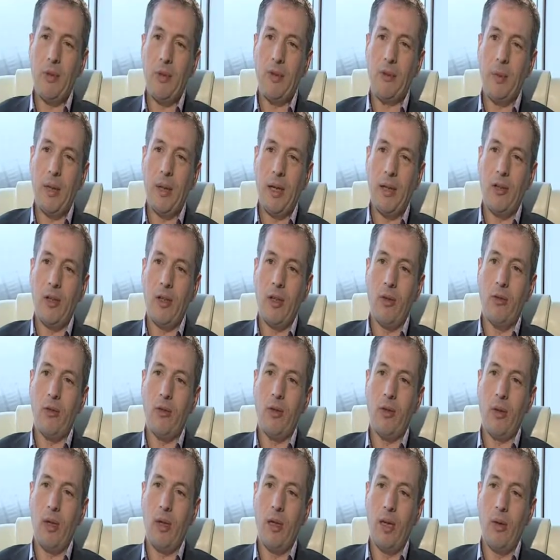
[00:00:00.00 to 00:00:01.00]
perspective,
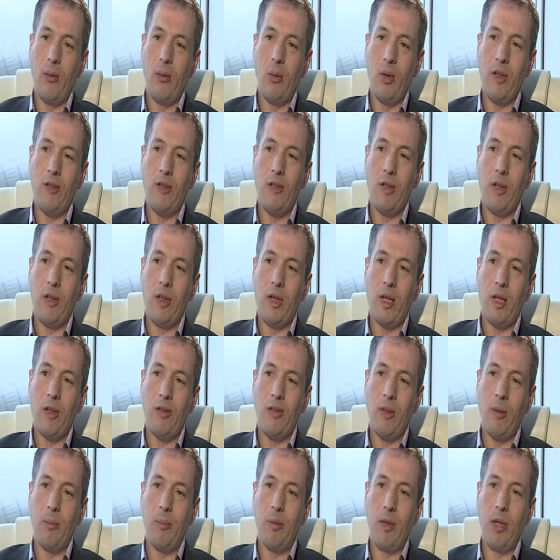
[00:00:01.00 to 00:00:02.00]
we see it
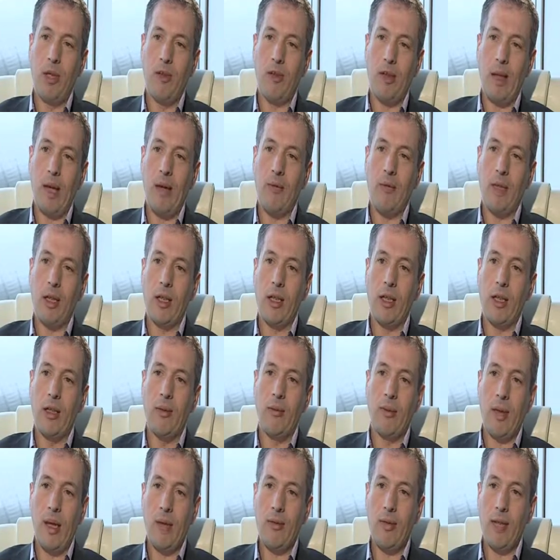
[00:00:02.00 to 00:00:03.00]
simply as having
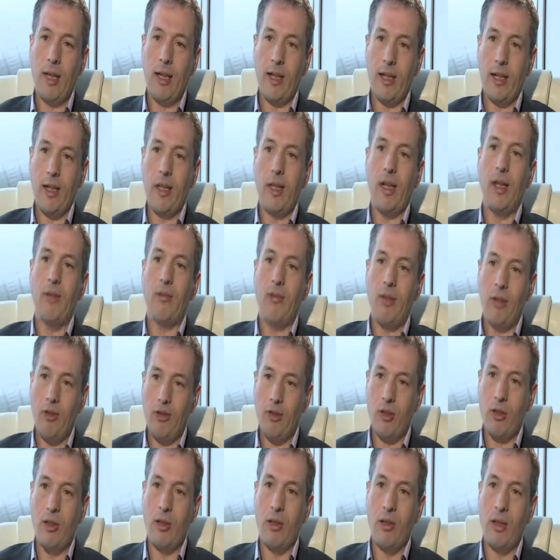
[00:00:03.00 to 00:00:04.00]
a clear
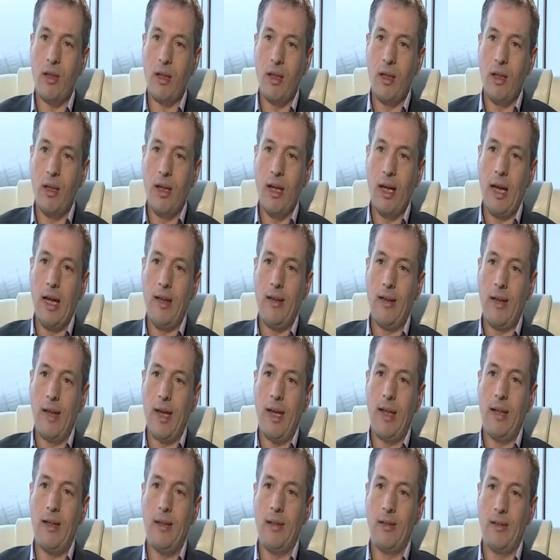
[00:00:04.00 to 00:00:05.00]
vision, and
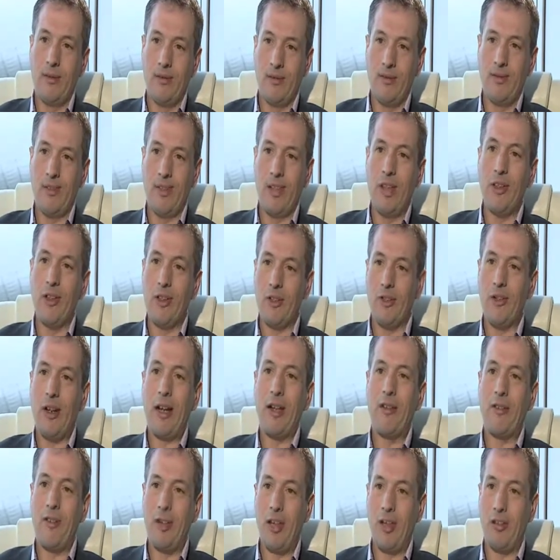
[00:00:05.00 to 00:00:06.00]
then the
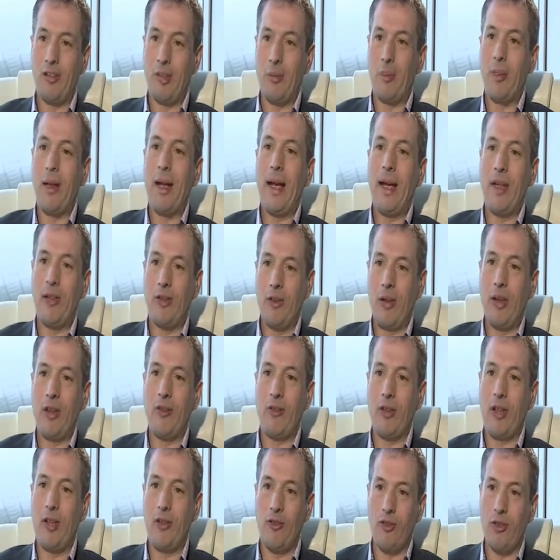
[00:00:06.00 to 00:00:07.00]
strategy is the plan to
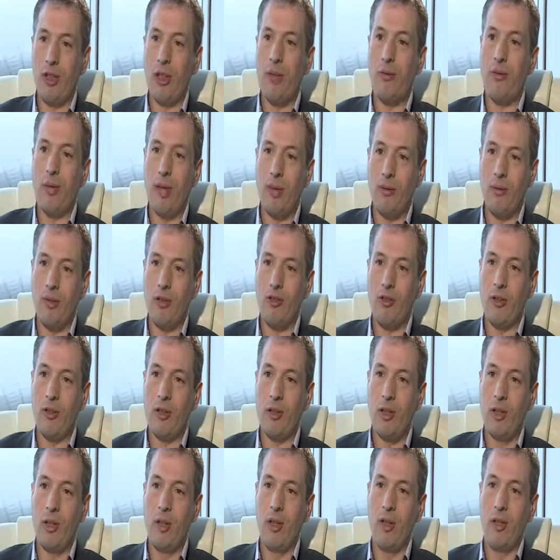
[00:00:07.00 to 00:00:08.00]
actually achieve that vision.
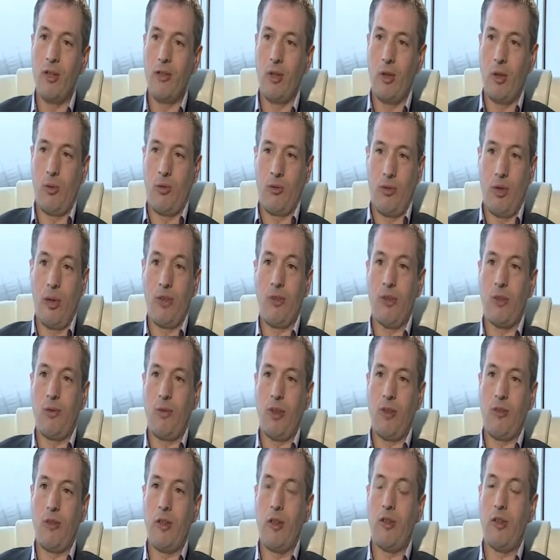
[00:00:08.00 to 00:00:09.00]
So for us, the
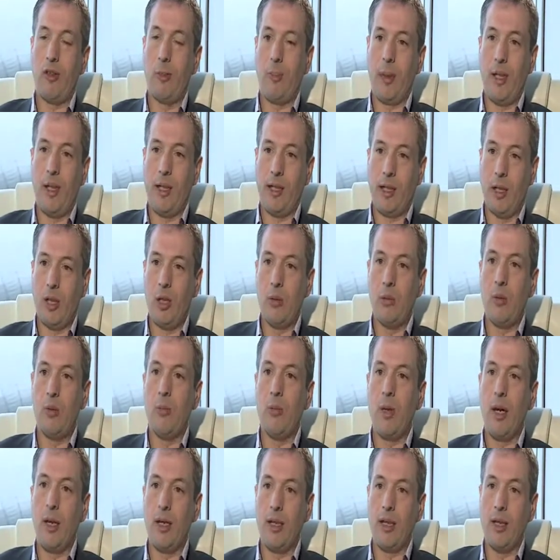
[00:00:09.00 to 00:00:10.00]
vision is to be a global
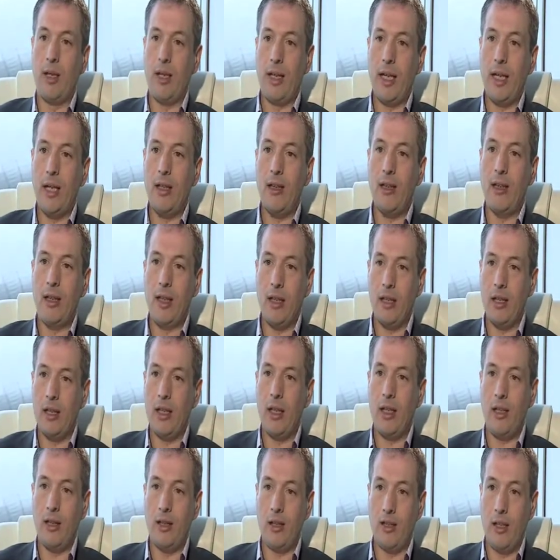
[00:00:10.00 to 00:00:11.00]
market leader
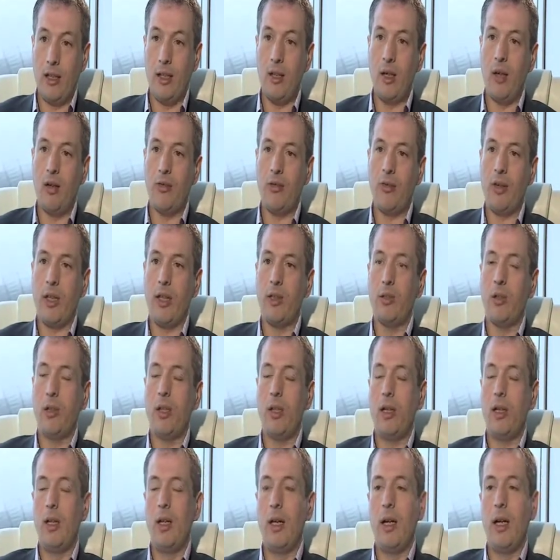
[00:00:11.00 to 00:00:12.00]
in our field,
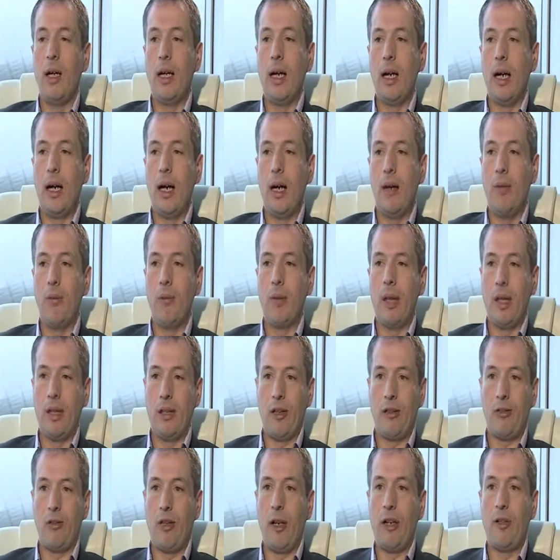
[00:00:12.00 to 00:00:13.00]
and the
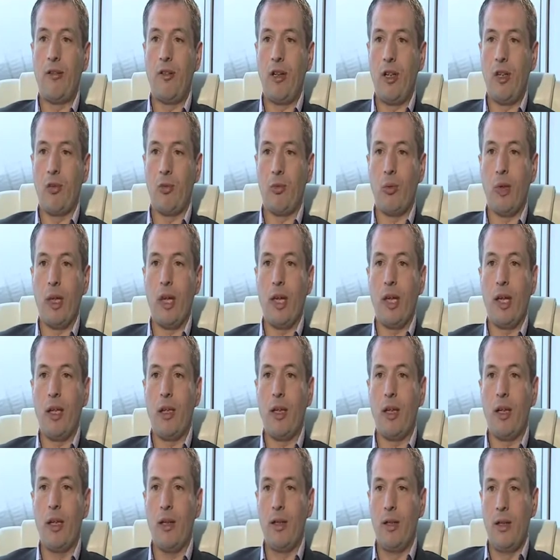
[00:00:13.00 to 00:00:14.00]
strategy is really
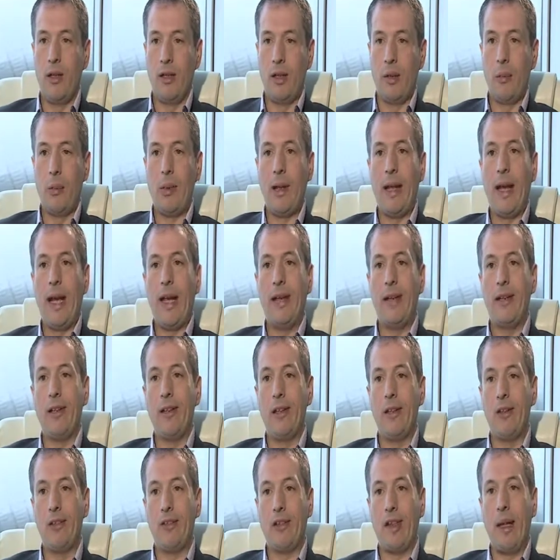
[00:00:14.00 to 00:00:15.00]
the plan and the
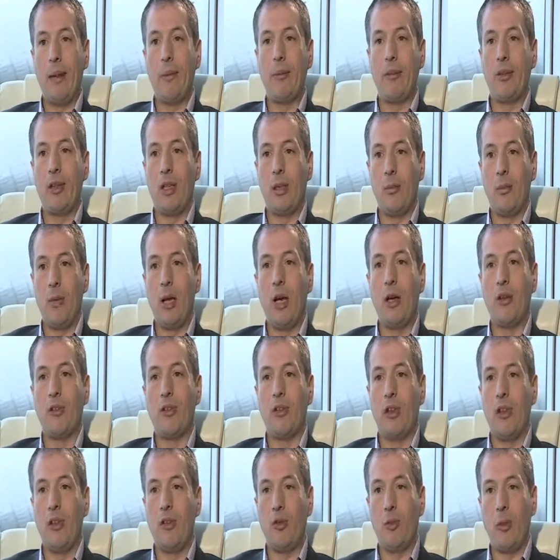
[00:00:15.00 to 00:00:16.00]
steps and the
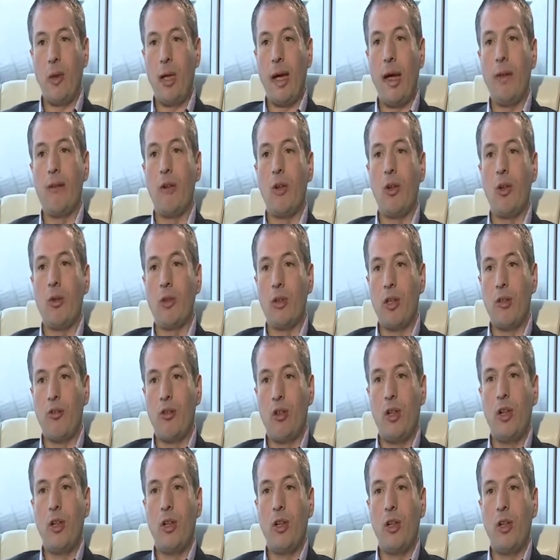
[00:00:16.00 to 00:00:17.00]
milestones we have along the
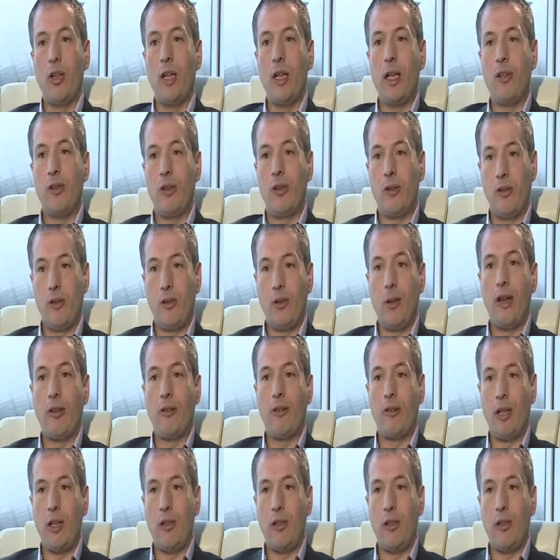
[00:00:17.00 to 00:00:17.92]
journey to actually